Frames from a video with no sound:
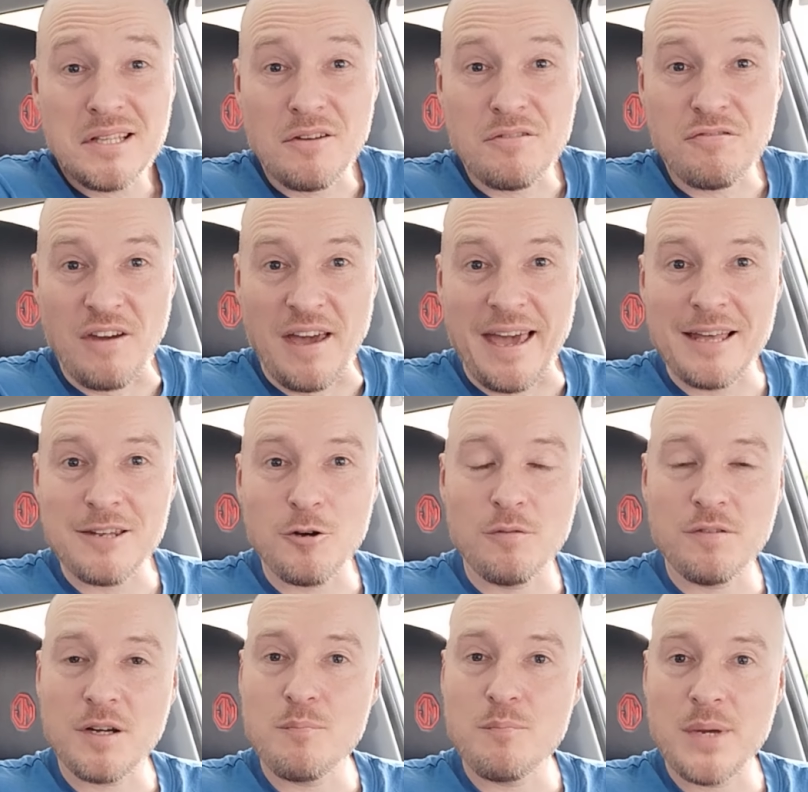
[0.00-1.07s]
a fan
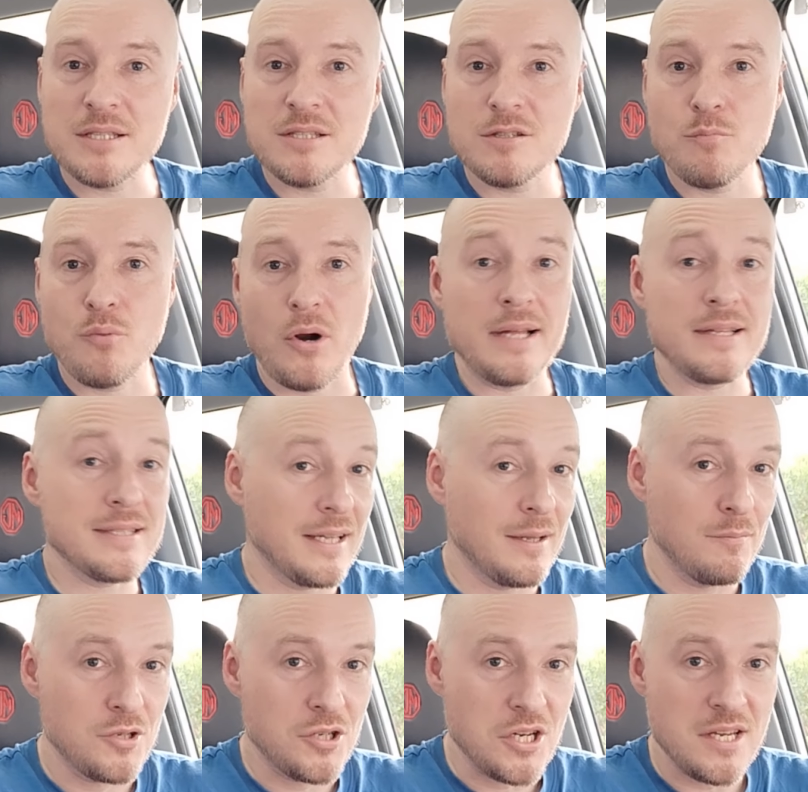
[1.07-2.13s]
of competitor brands, and
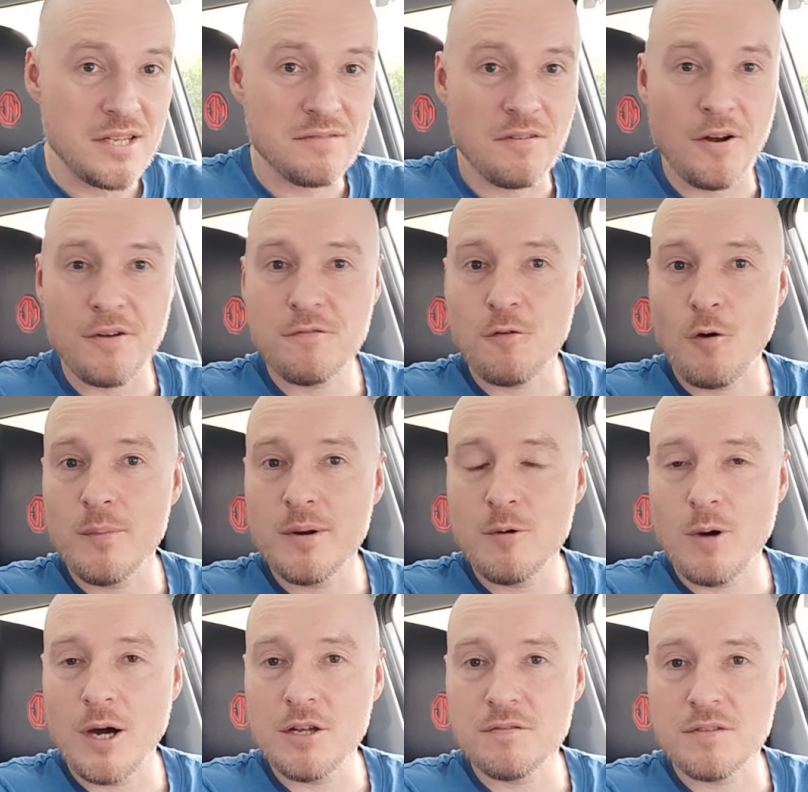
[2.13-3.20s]
MG is very firmly
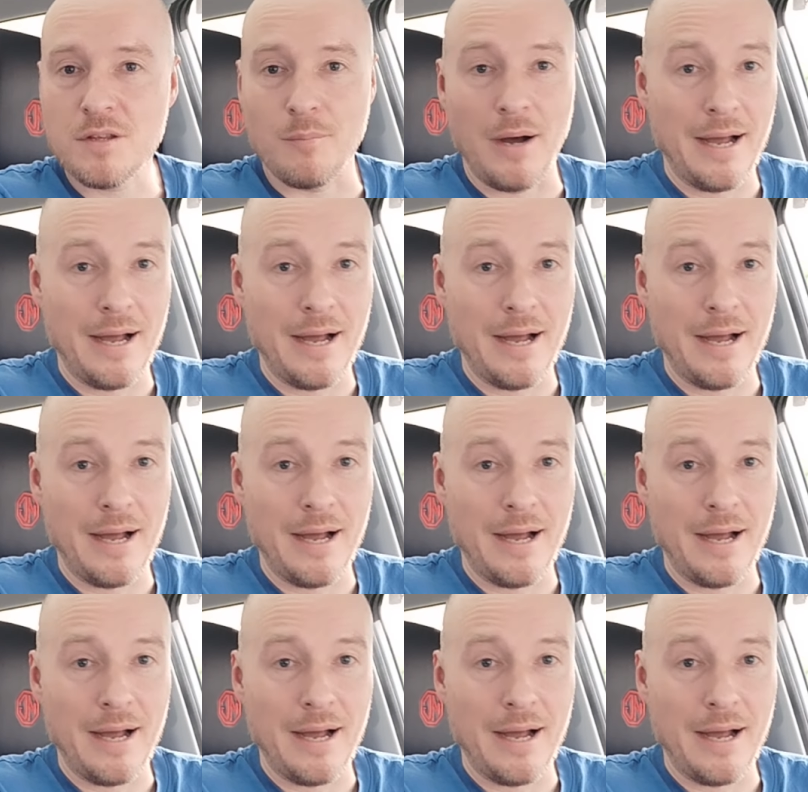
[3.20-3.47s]
one of them.